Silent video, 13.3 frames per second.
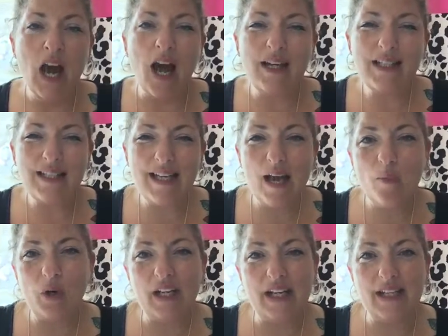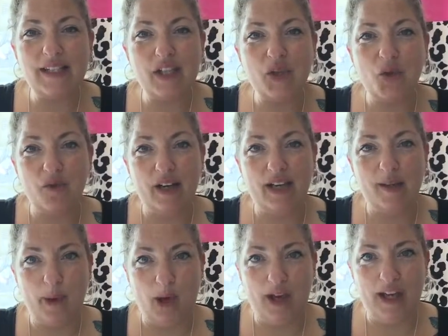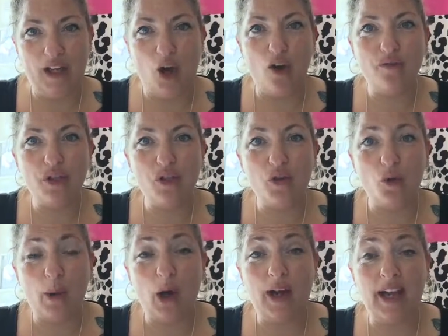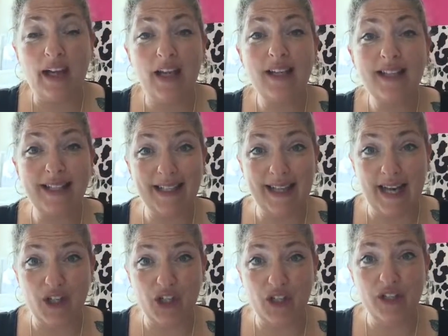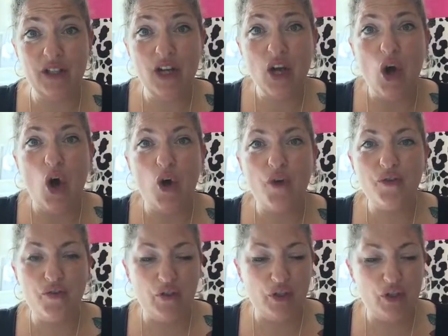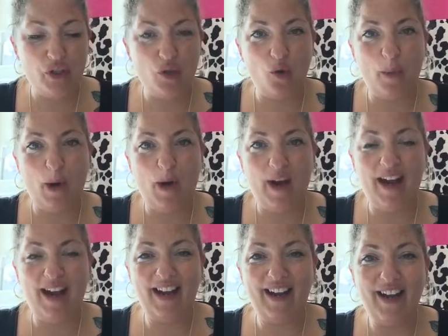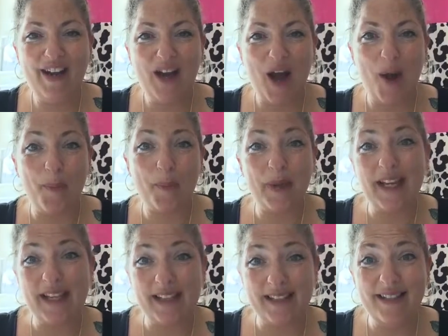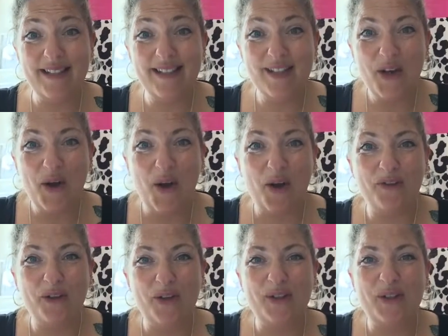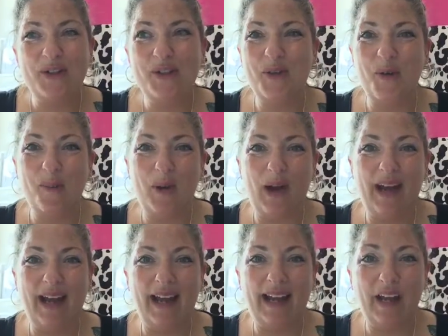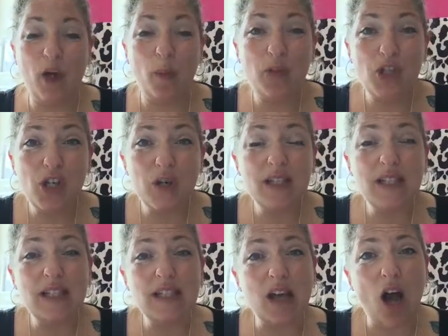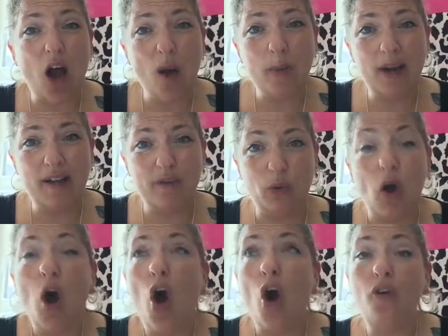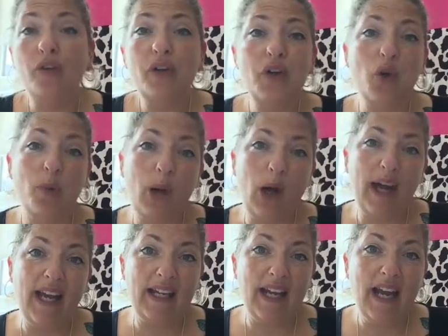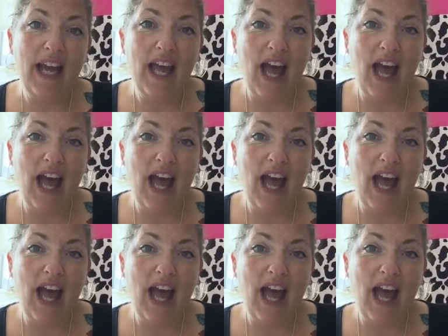Understand what it is that you're really buying. Often you're buying connection, often you're buying peers, often you're buying an opportunity to up level, often you're buying